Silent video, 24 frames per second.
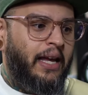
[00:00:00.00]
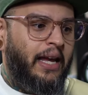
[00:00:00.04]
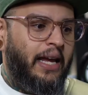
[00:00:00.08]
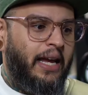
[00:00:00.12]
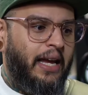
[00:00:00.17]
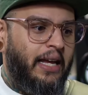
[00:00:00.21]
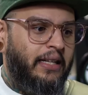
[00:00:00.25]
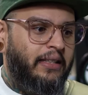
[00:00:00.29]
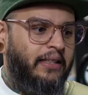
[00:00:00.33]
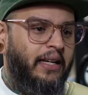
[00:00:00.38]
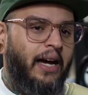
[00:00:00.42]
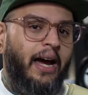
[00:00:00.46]

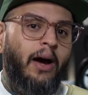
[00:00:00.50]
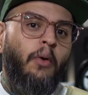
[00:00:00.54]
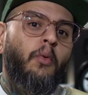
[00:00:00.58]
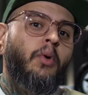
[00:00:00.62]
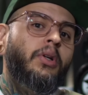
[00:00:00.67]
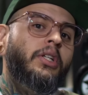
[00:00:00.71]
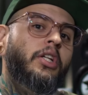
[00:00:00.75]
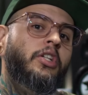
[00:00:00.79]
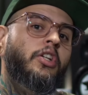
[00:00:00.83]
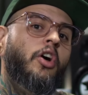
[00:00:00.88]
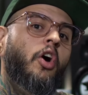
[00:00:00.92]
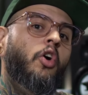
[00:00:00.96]
and I
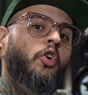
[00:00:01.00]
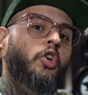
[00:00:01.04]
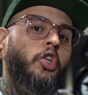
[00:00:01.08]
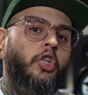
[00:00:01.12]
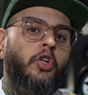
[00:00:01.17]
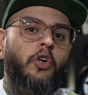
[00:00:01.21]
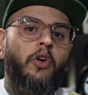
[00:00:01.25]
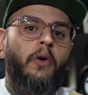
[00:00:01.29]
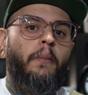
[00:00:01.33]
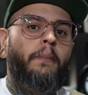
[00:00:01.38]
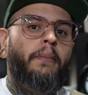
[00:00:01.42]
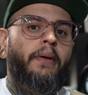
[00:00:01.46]
want to know
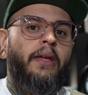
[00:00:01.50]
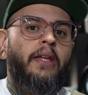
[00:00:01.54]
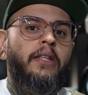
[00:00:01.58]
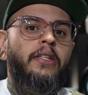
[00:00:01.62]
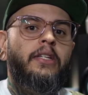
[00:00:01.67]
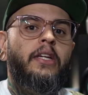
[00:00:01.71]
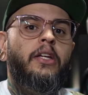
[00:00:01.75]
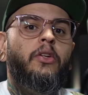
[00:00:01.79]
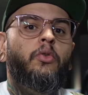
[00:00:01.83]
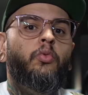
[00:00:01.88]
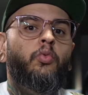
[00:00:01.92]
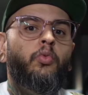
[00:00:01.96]
your
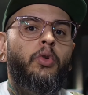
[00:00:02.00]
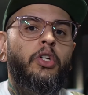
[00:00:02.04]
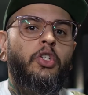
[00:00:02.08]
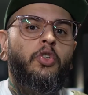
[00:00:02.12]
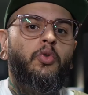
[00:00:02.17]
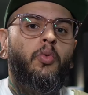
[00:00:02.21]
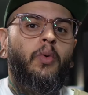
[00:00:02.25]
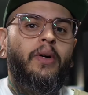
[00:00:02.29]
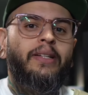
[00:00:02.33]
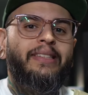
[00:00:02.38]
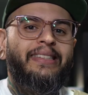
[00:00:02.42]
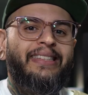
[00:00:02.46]
opinion,
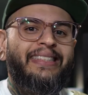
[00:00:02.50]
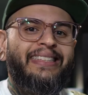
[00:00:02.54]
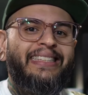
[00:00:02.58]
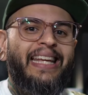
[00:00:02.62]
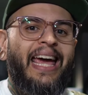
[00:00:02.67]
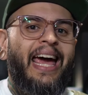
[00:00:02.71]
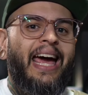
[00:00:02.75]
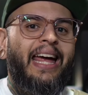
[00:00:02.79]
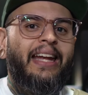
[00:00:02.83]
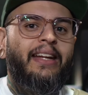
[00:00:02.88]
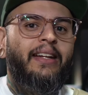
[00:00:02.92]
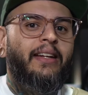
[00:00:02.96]
which one
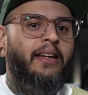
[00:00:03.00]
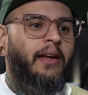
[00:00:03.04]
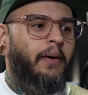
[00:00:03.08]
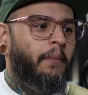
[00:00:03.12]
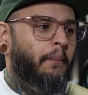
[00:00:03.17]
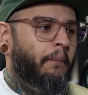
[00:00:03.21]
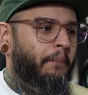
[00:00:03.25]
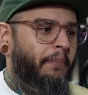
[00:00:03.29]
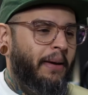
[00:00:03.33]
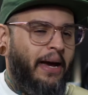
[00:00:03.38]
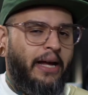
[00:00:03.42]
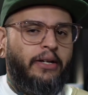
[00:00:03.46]
sat
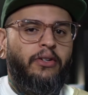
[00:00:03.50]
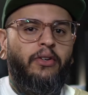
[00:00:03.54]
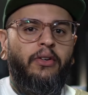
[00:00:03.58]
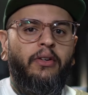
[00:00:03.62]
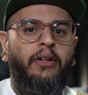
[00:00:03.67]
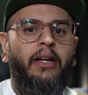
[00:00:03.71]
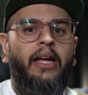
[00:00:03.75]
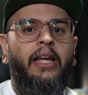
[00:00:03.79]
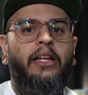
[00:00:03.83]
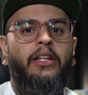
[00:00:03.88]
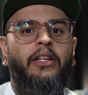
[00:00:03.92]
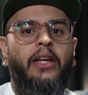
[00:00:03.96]
better
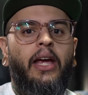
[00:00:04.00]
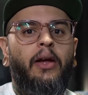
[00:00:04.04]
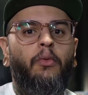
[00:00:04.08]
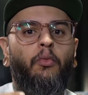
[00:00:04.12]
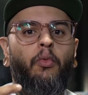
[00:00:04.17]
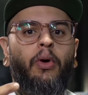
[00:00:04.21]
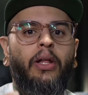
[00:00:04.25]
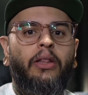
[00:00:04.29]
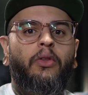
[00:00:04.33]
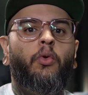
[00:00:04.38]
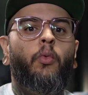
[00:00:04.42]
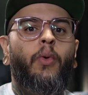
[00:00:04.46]

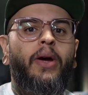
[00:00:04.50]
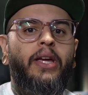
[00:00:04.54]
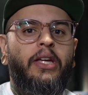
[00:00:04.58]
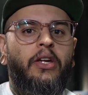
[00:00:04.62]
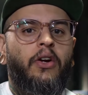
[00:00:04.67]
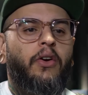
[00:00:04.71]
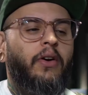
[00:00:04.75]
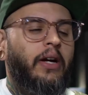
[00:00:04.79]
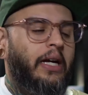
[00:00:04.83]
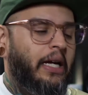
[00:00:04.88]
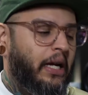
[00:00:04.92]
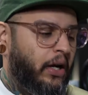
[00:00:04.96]
in the way
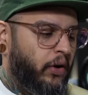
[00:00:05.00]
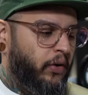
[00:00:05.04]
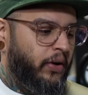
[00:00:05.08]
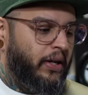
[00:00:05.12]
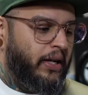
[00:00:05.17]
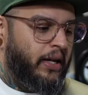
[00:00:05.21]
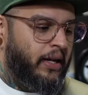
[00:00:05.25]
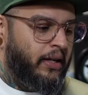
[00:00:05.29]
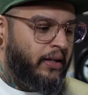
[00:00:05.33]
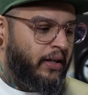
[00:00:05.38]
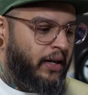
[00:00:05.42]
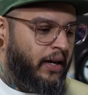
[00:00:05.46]
you're hearing it.